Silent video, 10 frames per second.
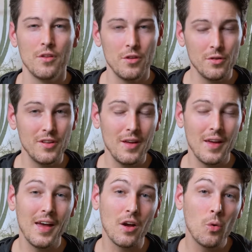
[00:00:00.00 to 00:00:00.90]
You see,
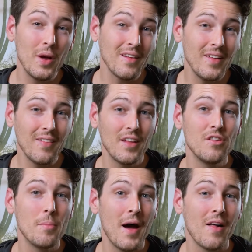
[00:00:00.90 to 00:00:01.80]
it quickly lets
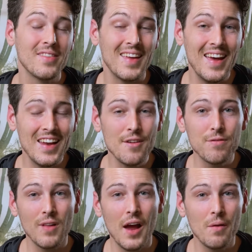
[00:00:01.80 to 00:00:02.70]
you balance any
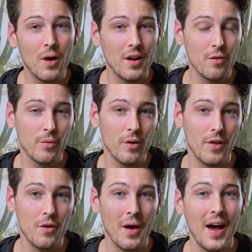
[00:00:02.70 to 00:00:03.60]
fly rod and reel that
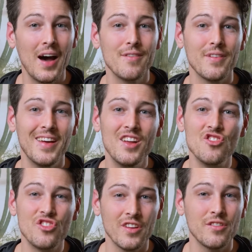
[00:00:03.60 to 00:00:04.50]
you have in
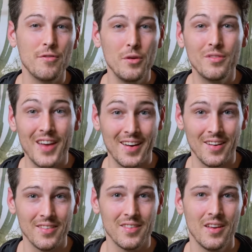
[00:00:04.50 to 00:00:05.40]
just a few
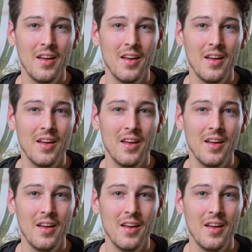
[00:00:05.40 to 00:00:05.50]
seconds.